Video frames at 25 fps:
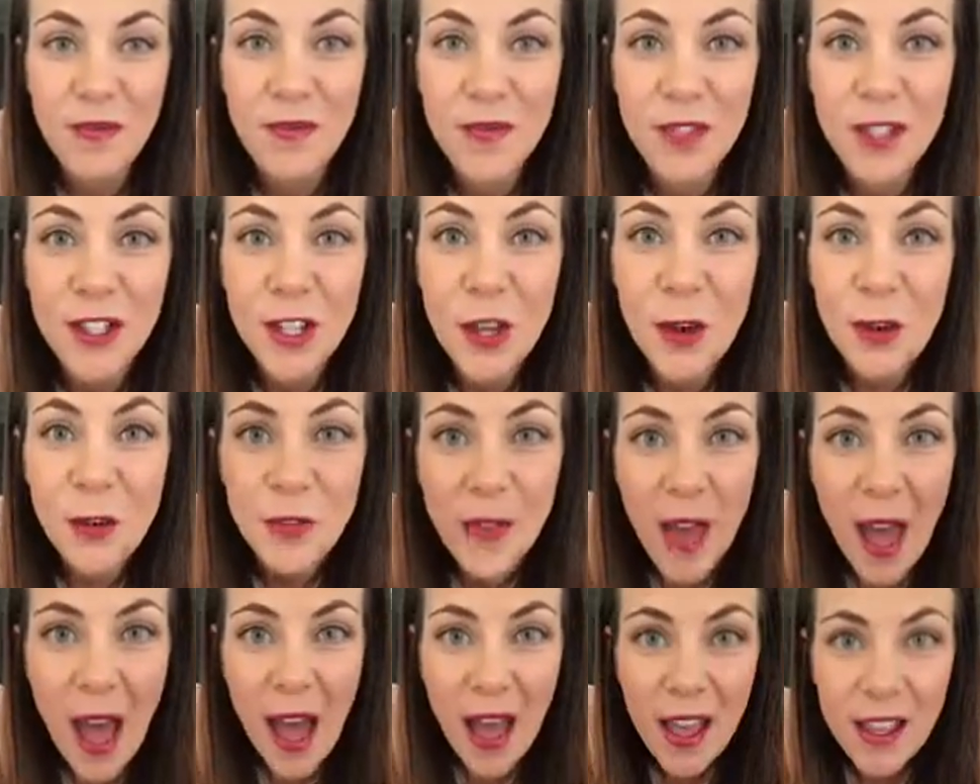So
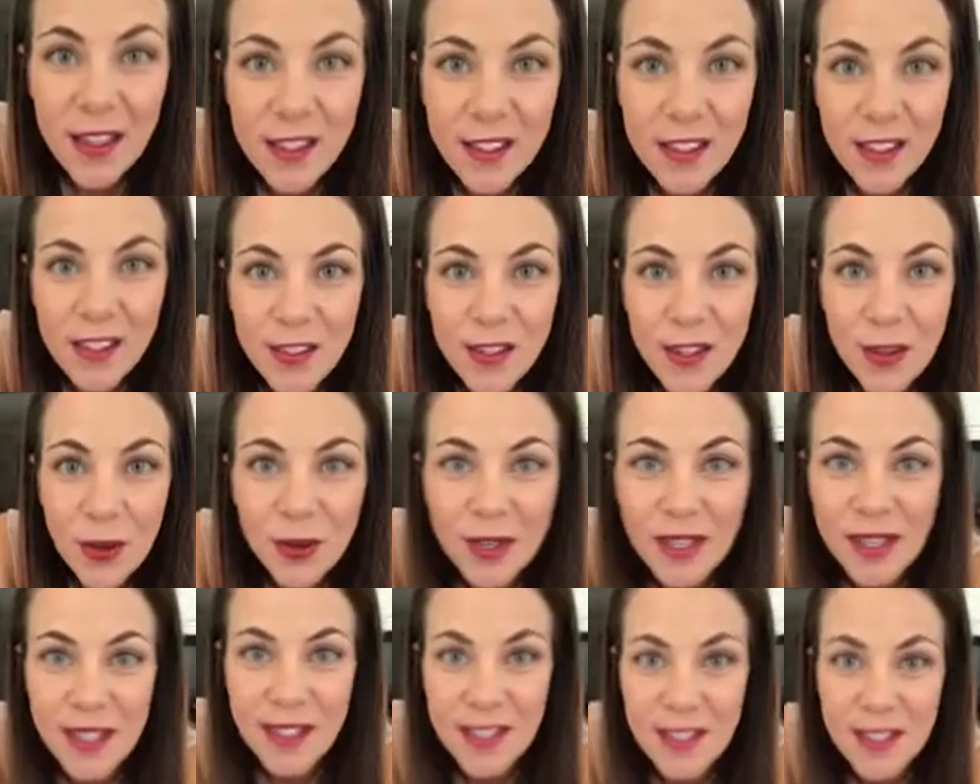fast, so
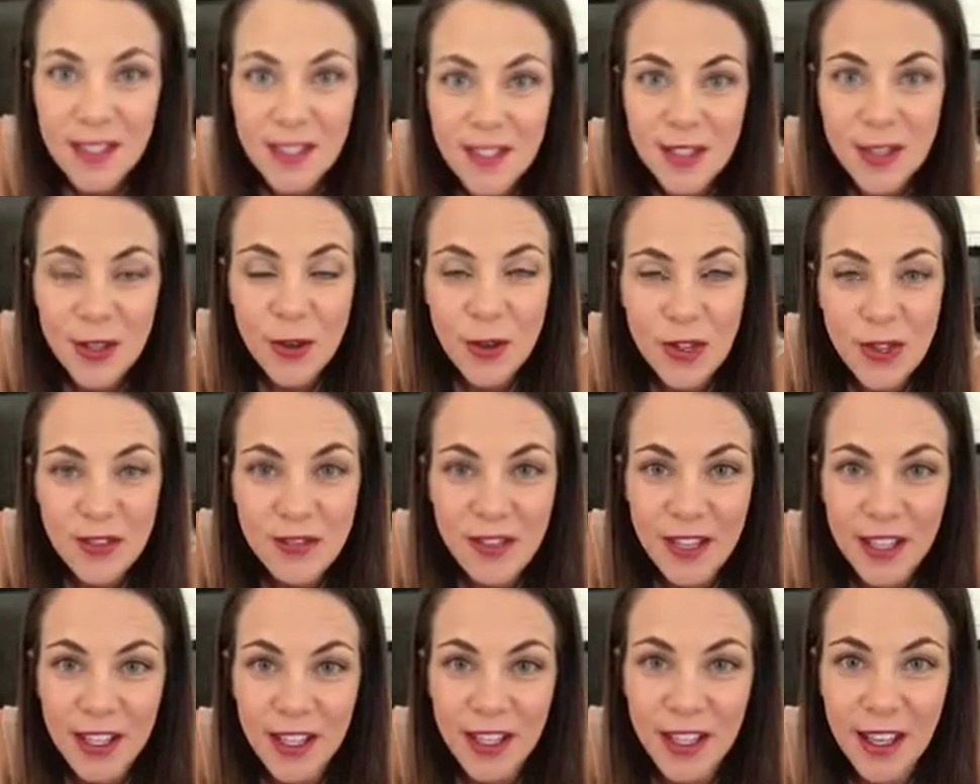easy, so
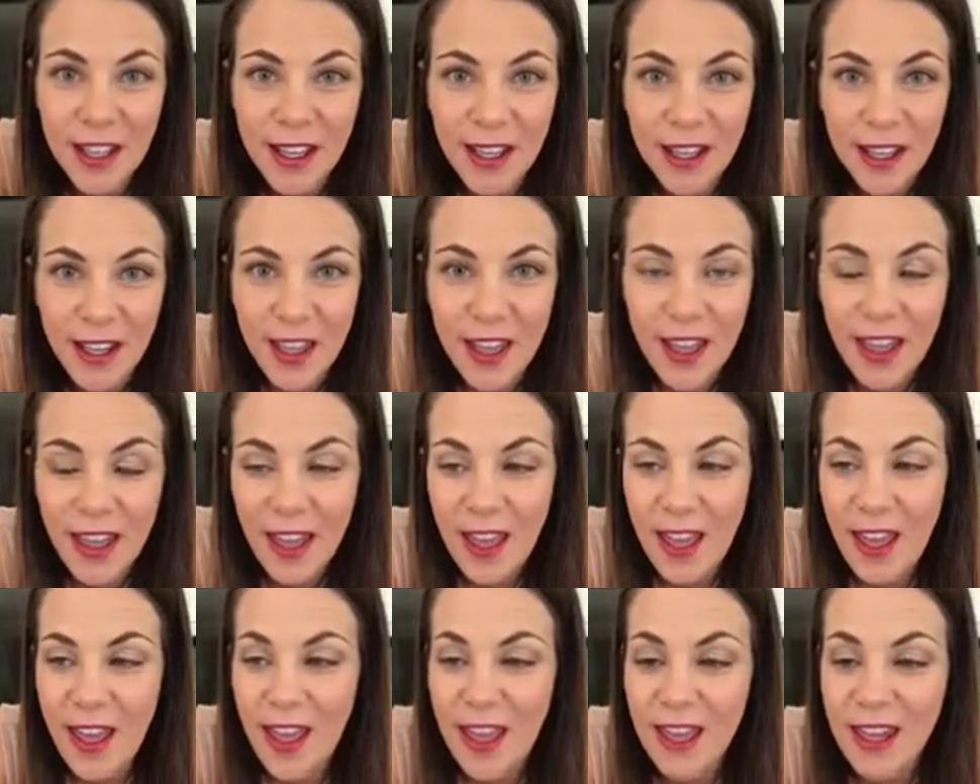convenient.
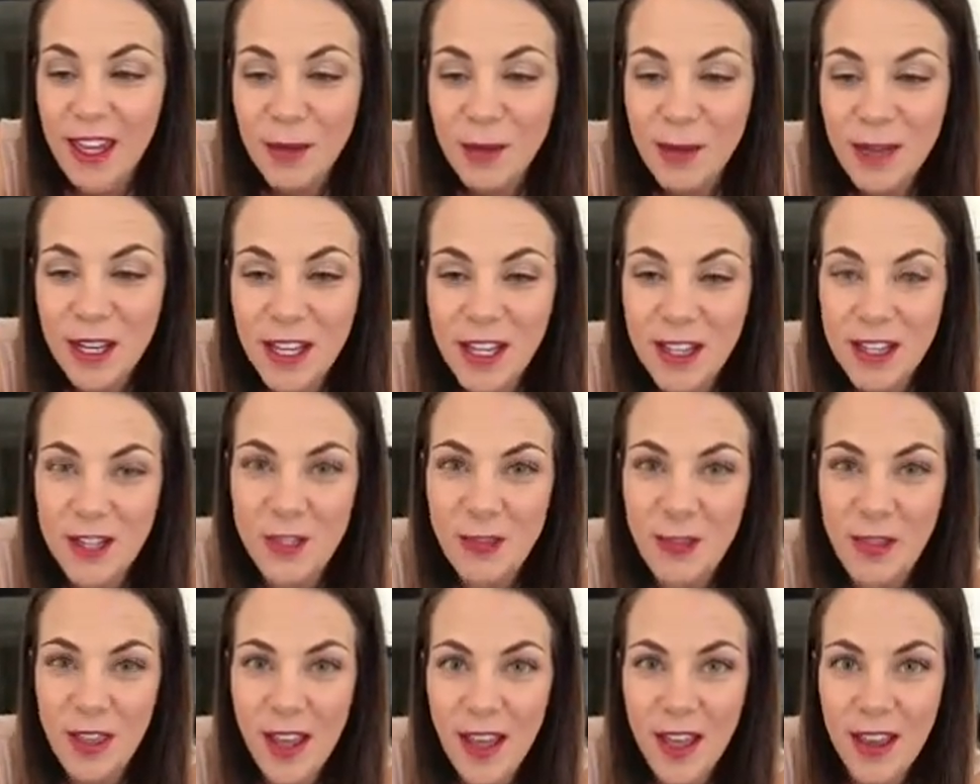Anybody can
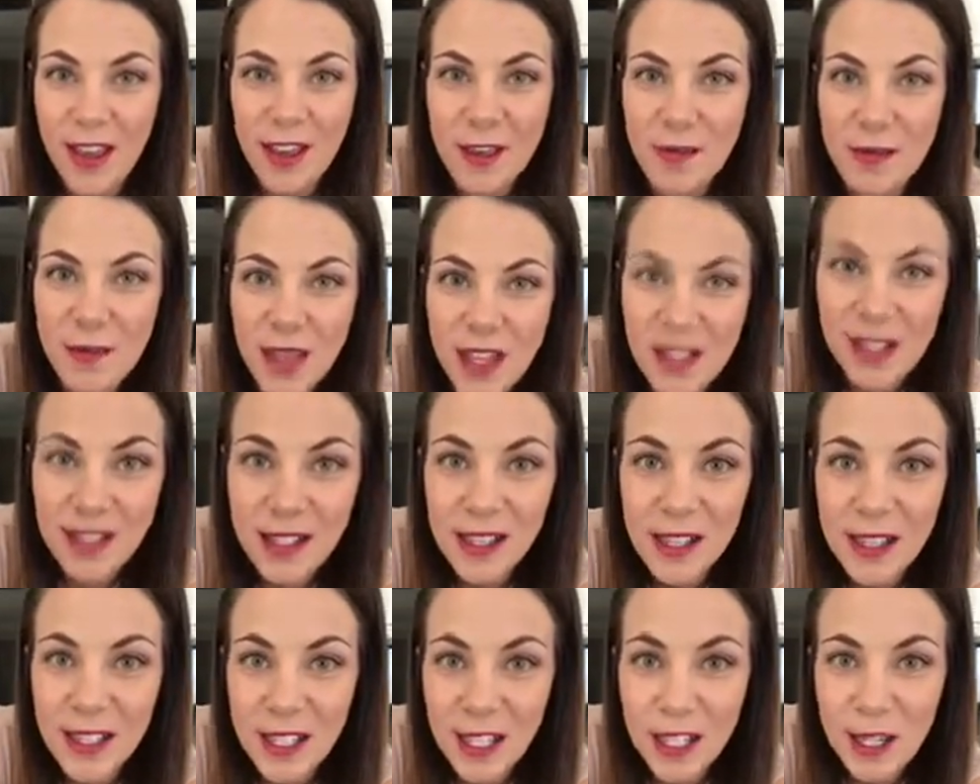do that. It makes
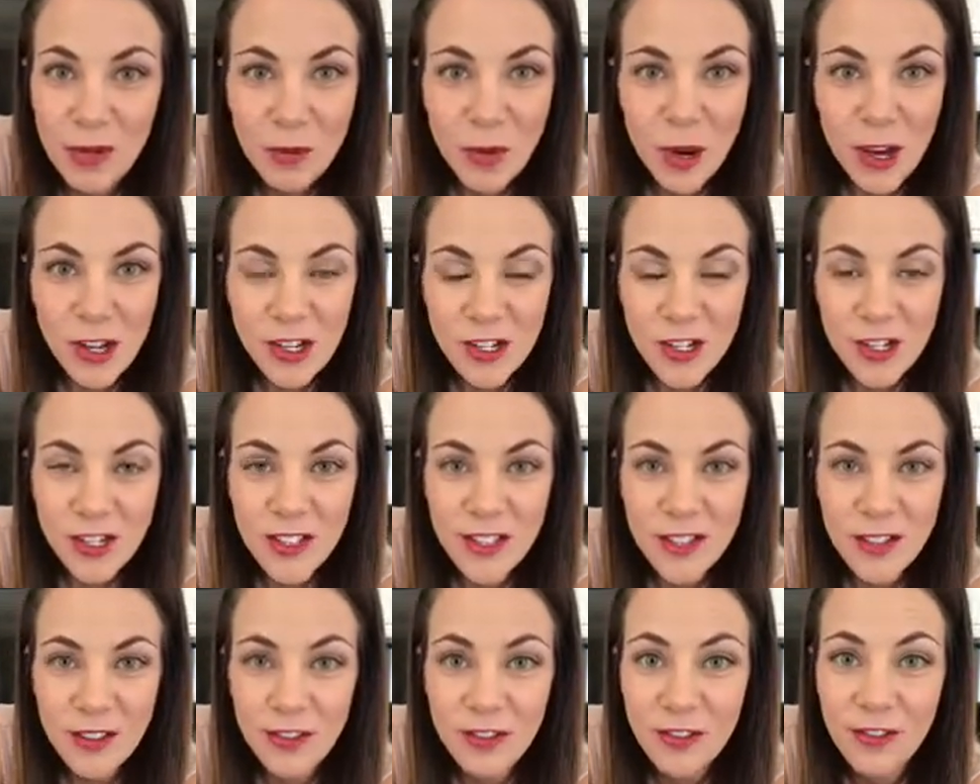cleaning
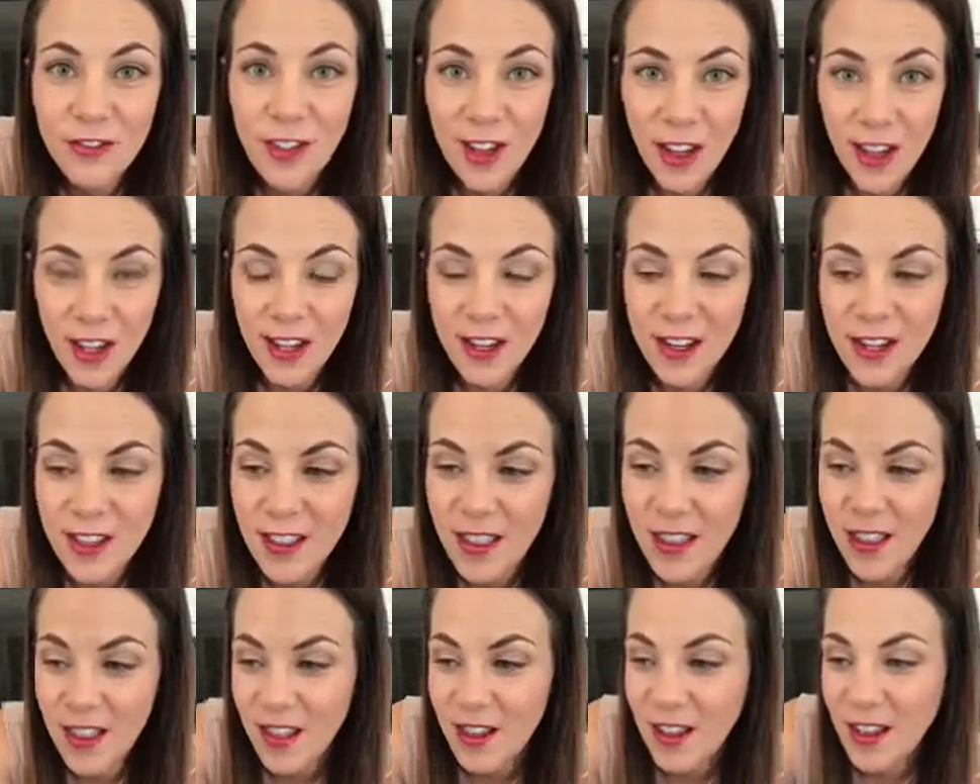brushes fun
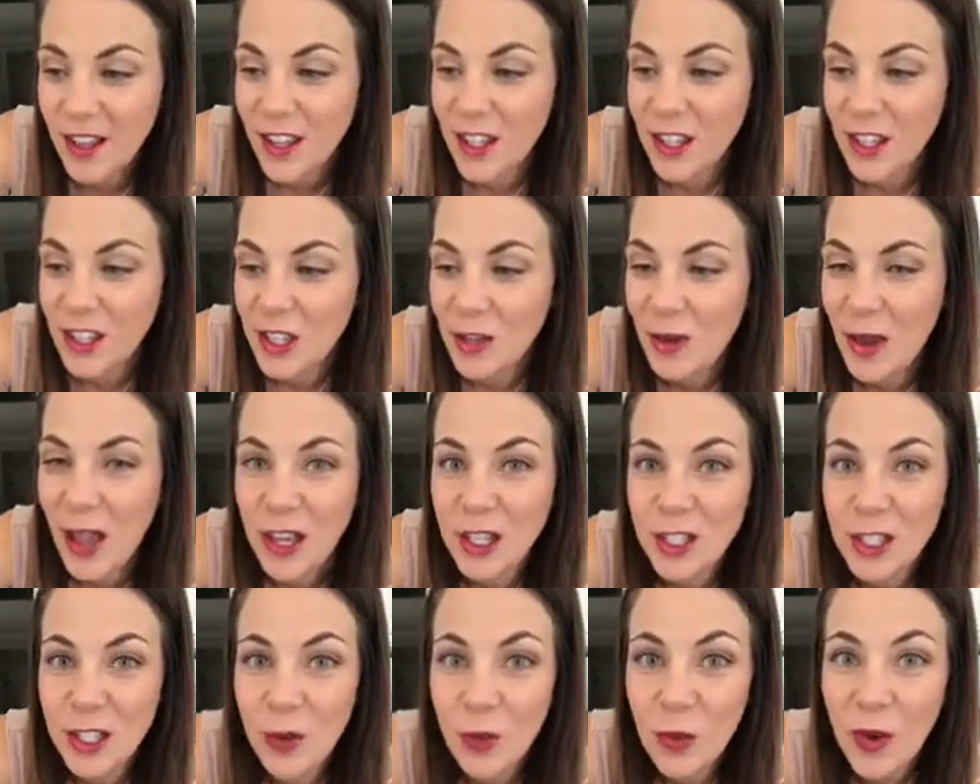that you
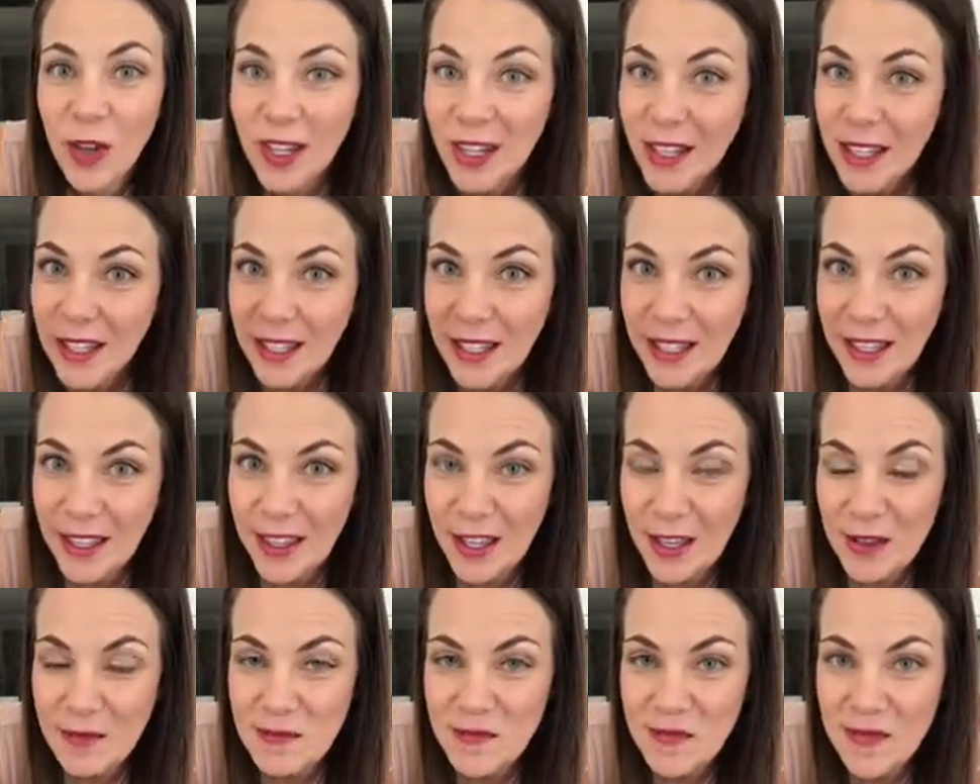actually wanna clean
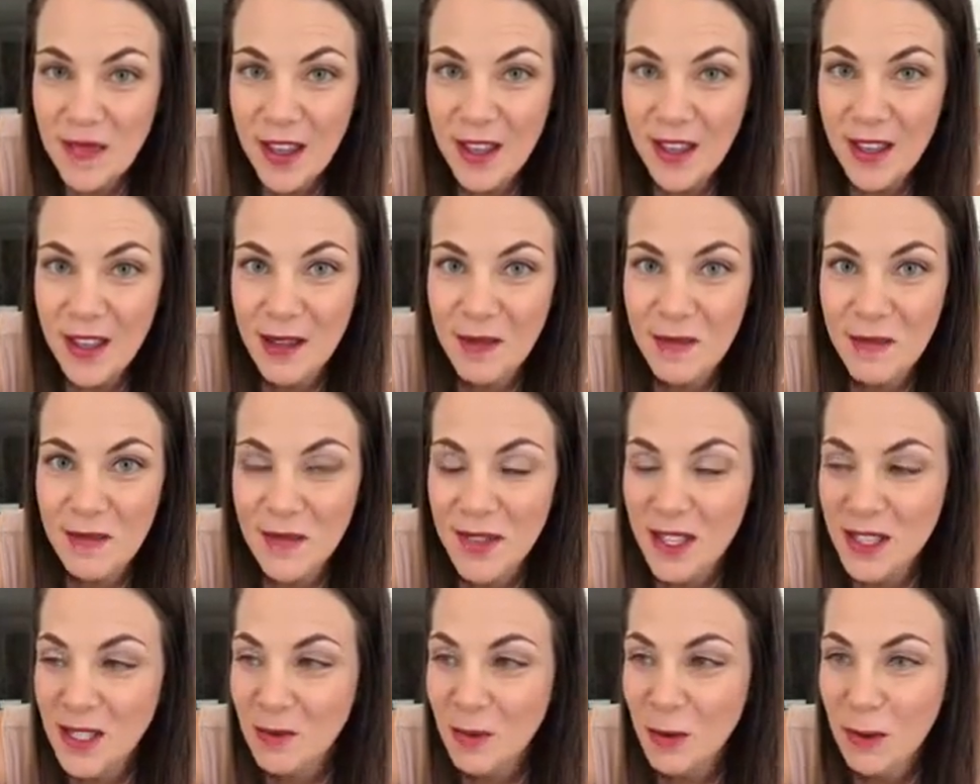them.
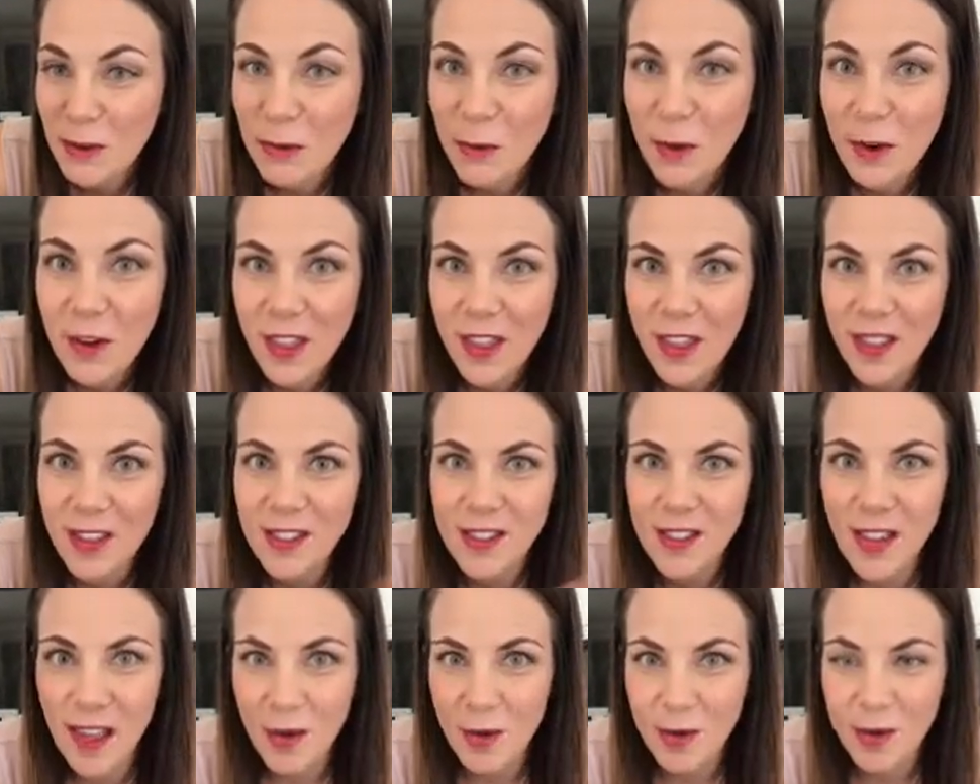Because before
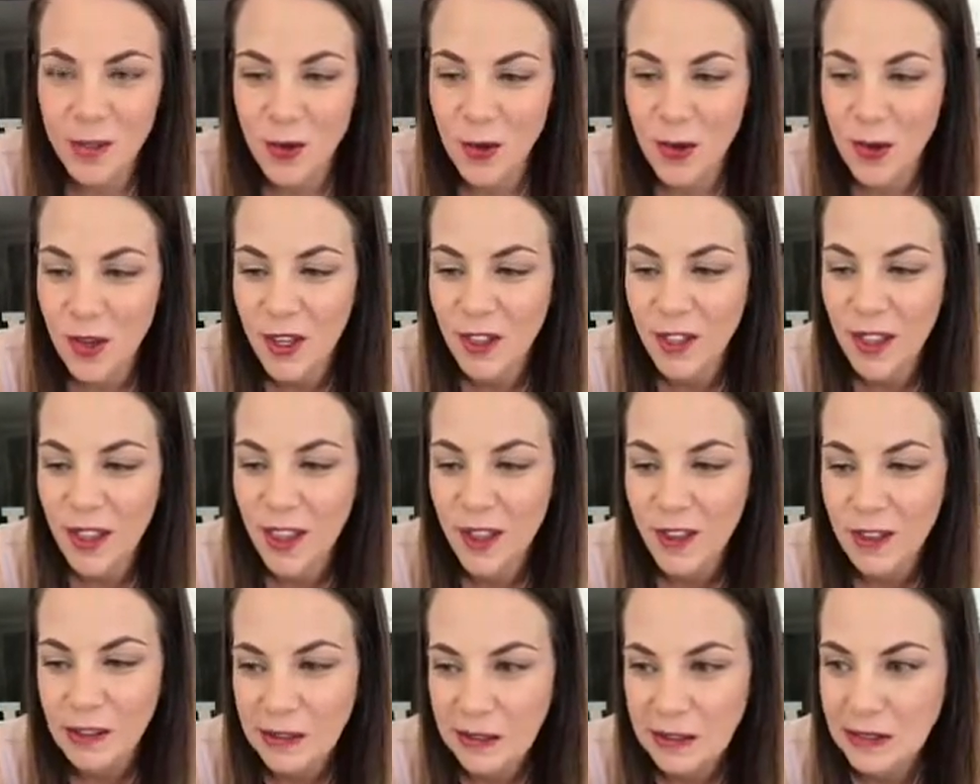this, I was going
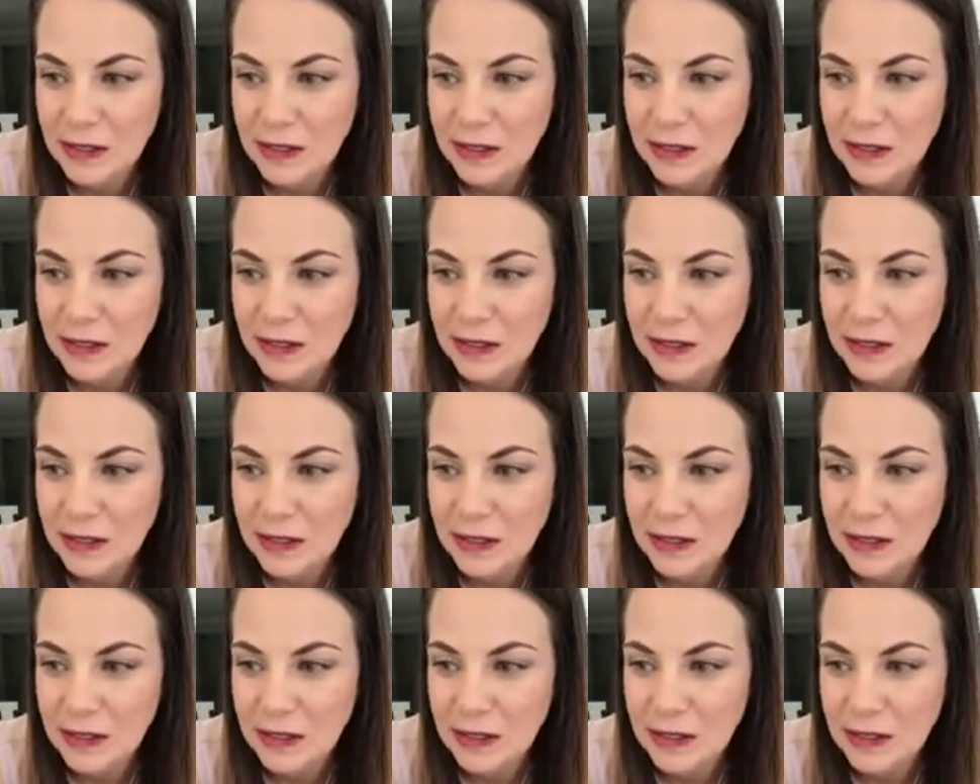like,